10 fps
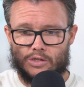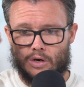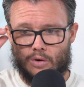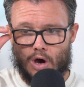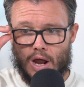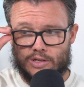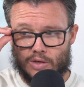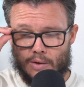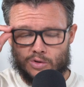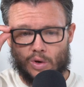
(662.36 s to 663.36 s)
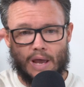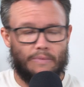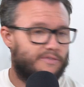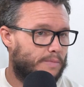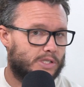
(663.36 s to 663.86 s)
So all right, so that was a
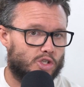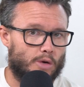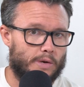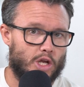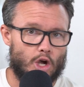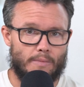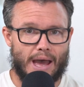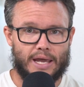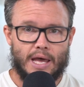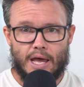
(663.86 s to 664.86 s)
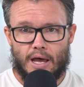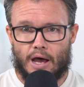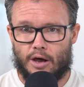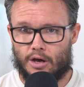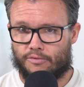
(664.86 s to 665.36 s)
recap. If you missed the sermon, you can go back.
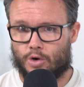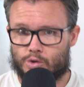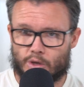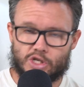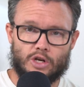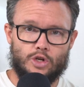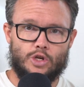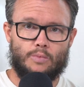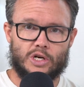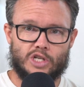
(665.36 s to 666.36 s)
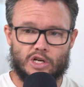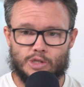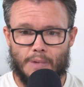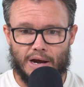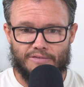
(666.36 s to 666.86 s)
Of course, watch it on YouTube, watch it on
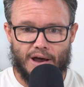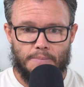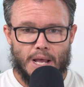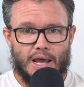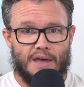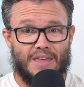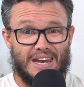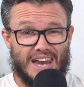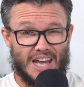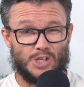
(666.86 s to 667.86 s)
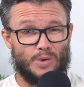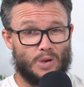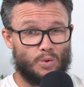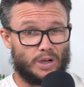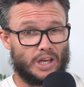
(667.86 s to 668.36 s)
Spotify, and then next
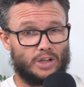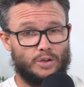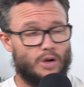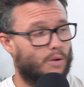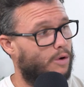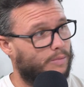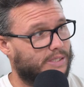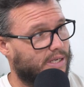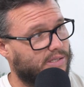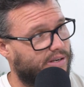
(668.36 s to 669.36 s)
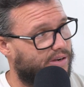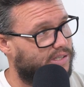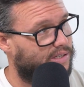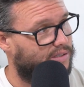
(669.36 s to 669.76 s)
week we'll conclude our Romans 8 series.